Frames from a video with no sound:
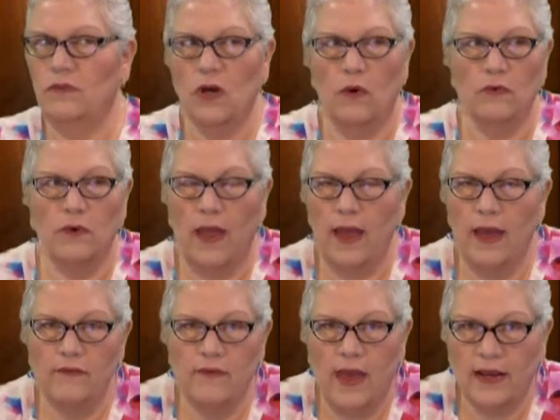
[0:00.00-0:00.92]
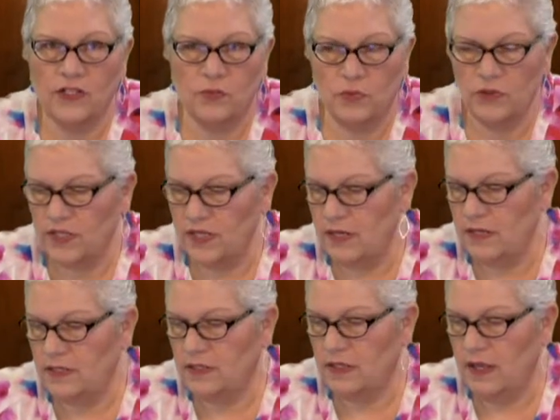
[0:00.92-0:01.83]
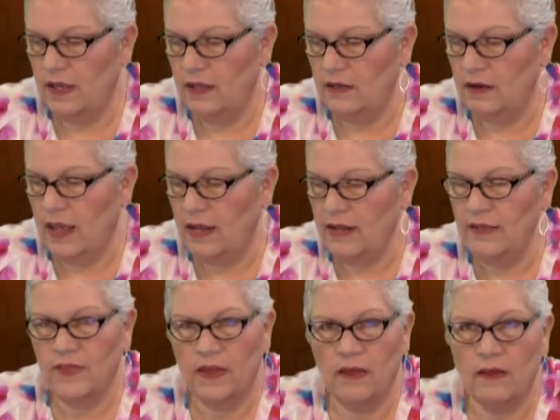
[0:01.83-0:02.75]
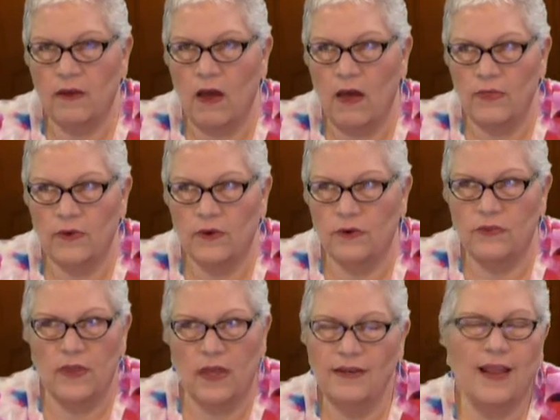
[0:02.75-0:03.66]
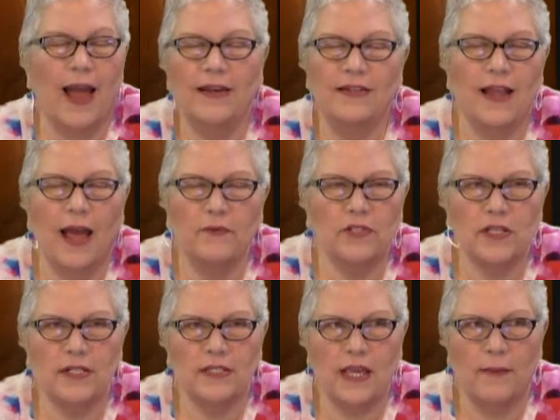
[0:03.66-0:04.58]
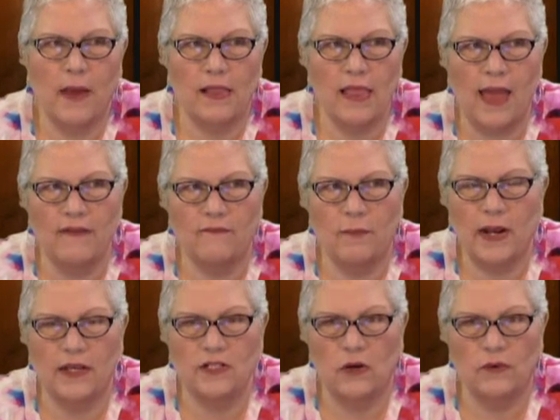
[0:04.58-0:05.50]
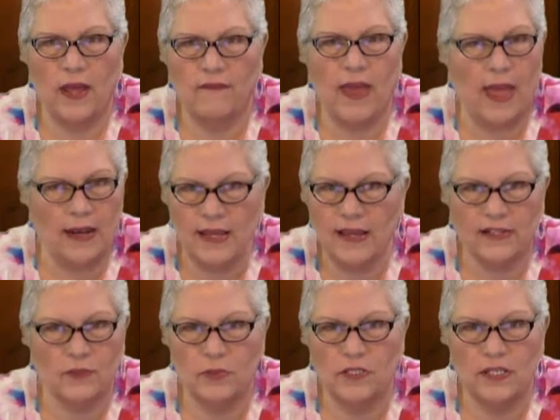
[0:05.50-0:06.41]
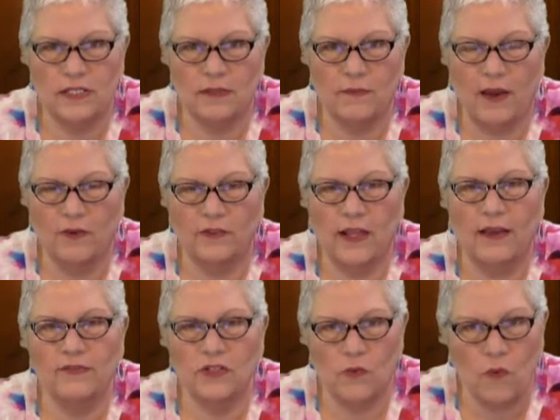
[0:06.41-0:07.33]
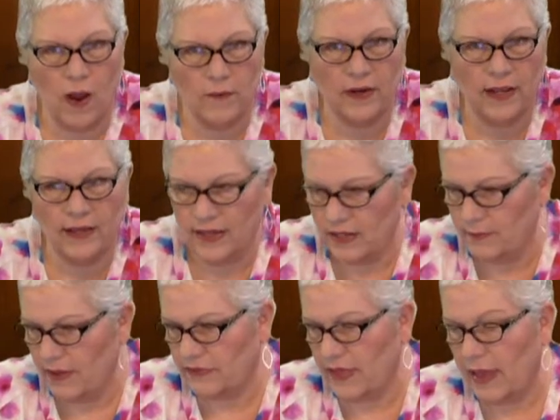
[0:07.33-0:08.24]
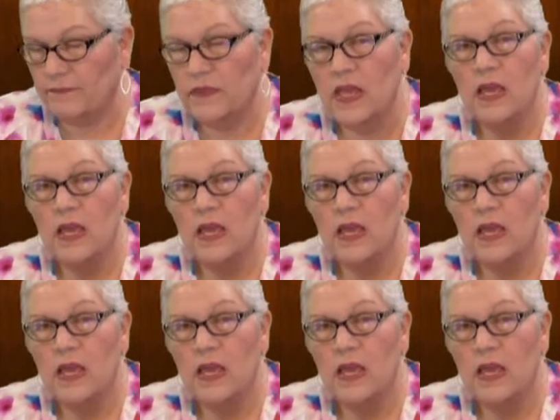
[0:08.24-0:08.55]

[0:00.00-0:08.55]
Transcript: don't have expertise in anything other than, I was going to say my life, but I don't have any expertise in my own life, so why would I kid about that?